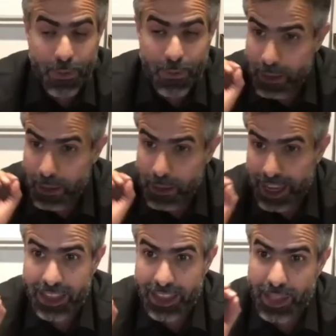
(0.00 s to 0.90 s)
from
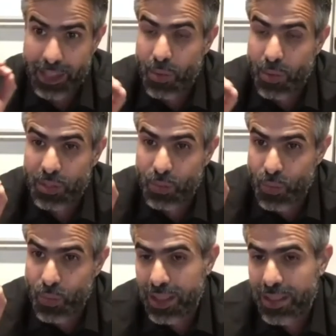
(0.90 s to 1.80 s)
the beginning, there
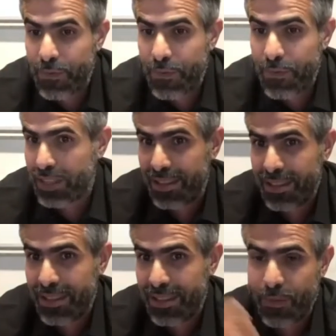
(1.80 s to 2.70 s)
was one
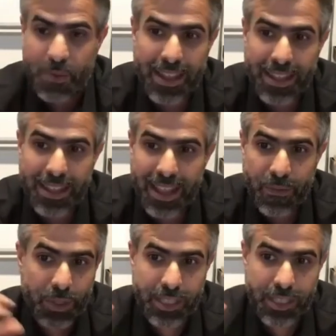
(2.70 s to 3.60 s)
vision for my
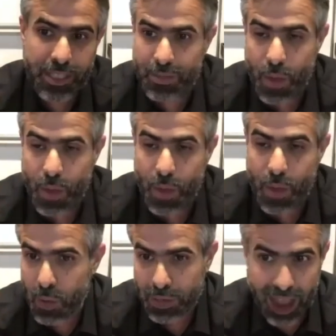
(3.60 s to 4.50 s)
life, which is
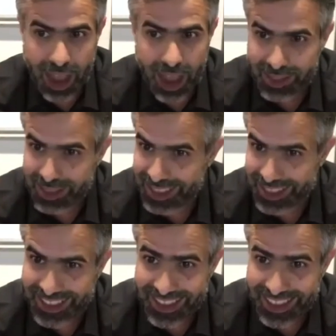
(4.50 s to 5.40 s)
one word:
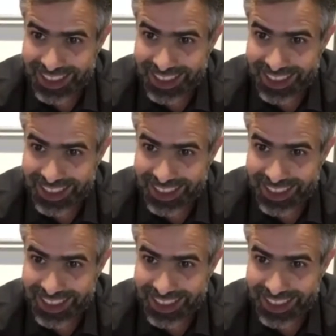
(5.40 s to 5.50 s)
art.